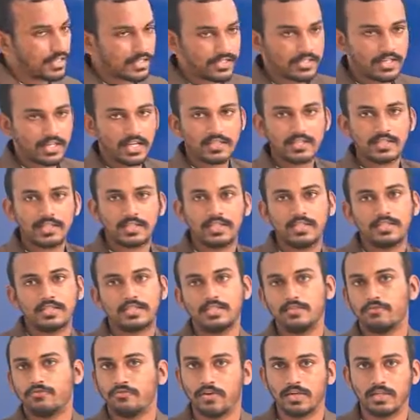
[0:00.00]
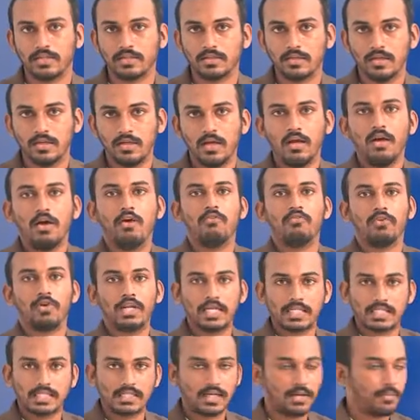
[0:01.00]
is different. For
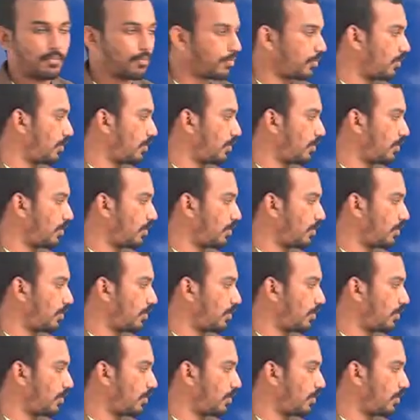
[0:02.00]
example,